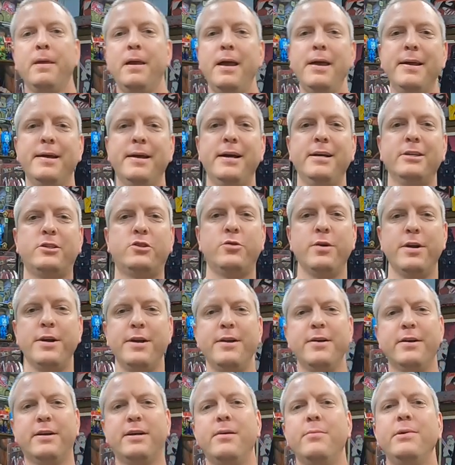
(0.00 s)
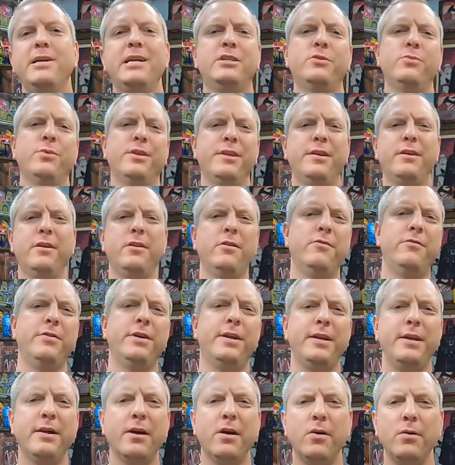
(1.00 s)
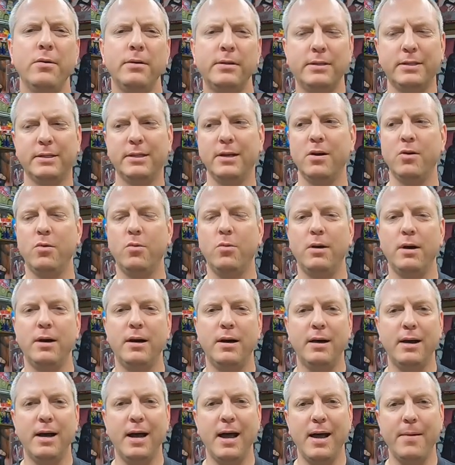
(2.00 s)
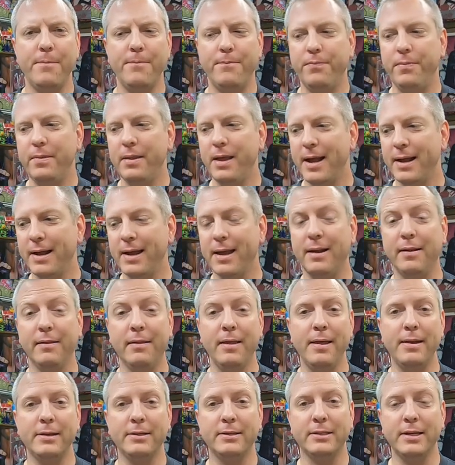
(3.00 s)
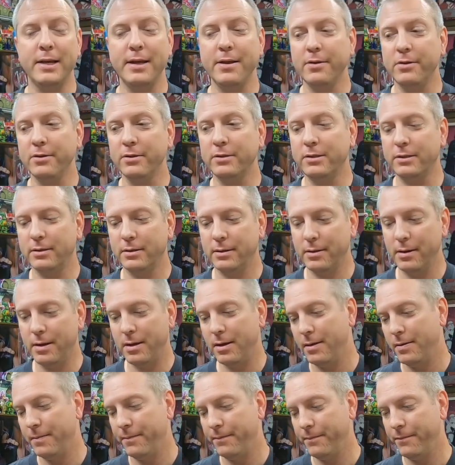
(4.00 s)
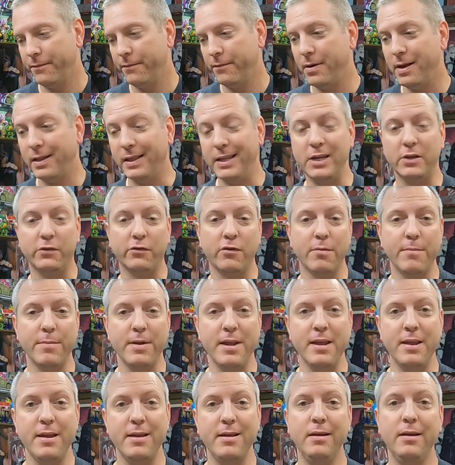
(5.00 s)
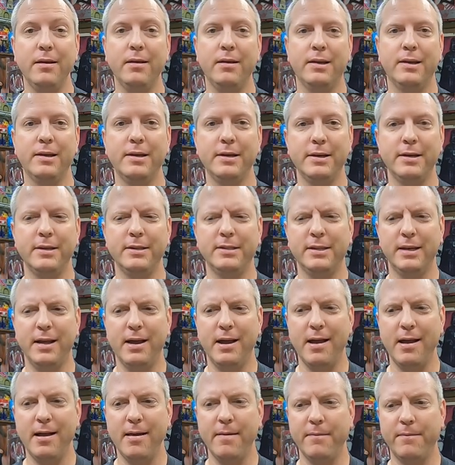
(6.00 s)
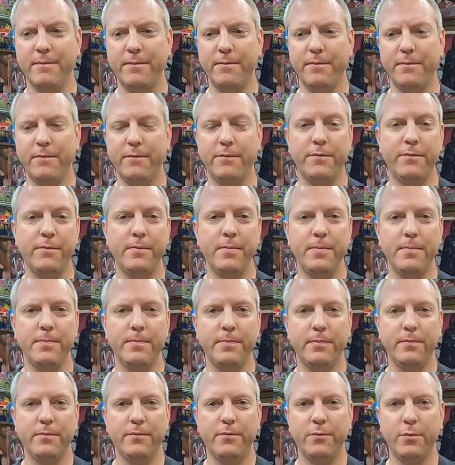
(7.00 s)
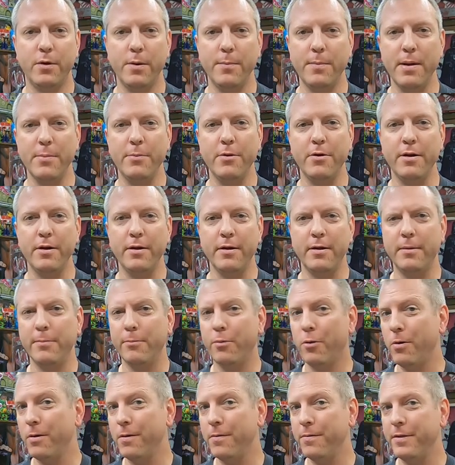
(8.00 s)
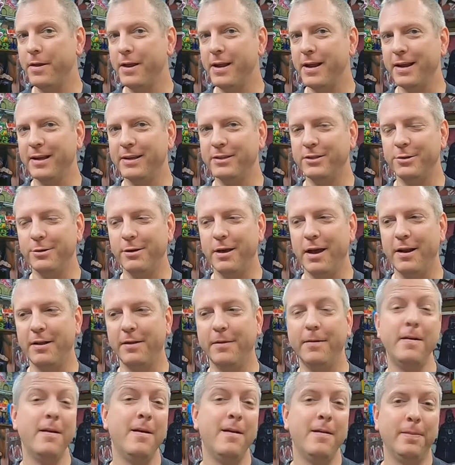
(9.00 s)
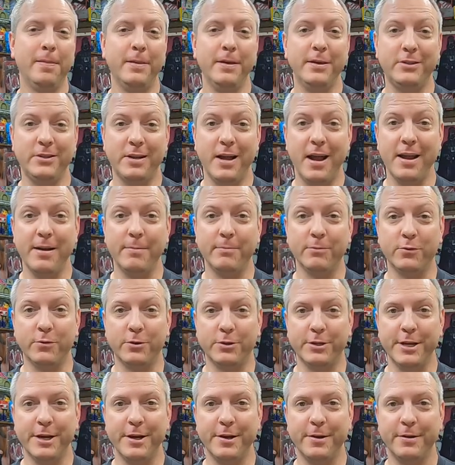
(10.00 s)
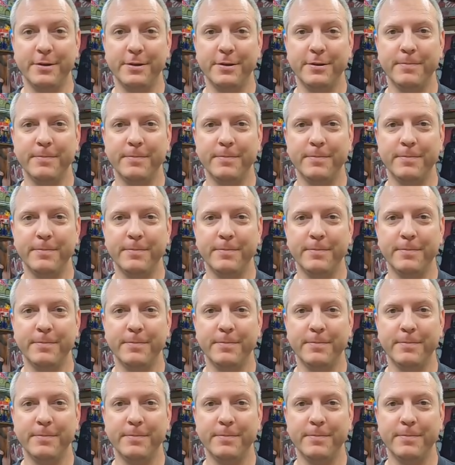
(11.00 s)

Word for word: Hey guys, Trent here coming at you with another video. So uh, I got a lot of sales, um, at least for me, because I remembered an important thing is you got to list items for sale.